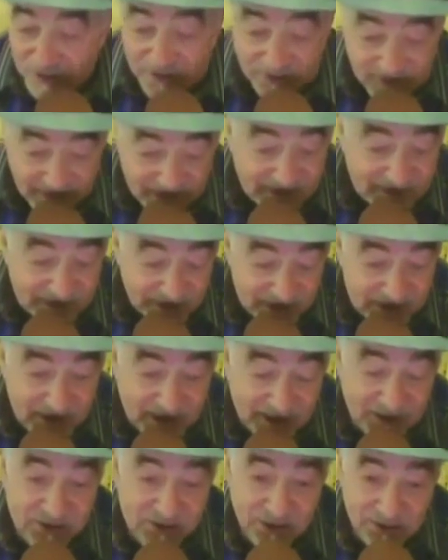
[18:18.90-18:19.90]
think this
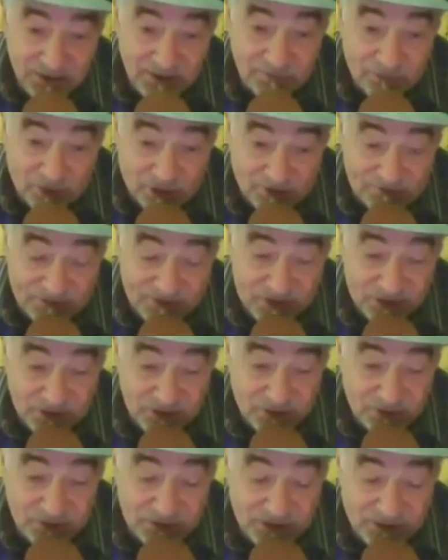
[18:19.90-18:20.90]
guy's going to leave office in
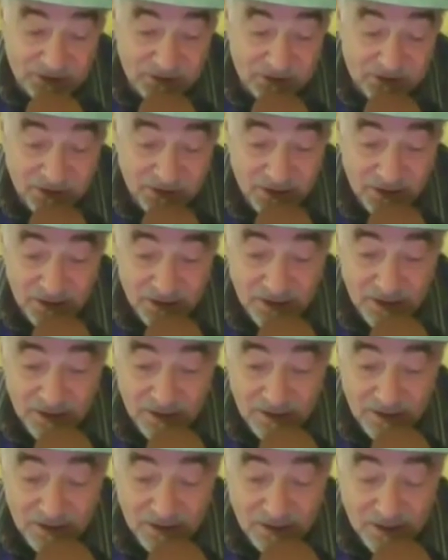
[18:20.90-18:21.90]
2 years?
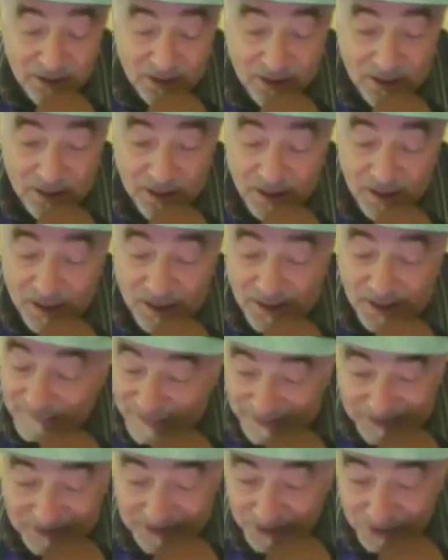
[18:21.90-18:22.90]
I'm
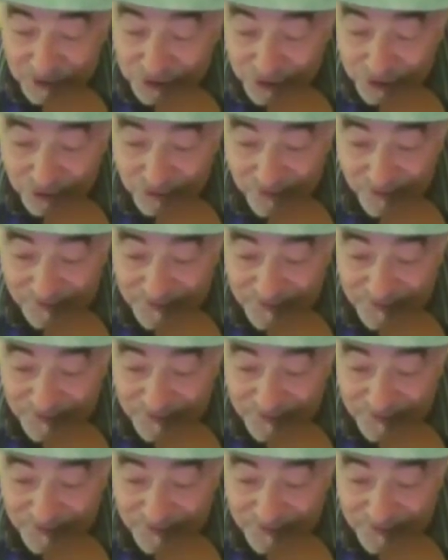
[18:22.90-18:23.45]
not so sure of that.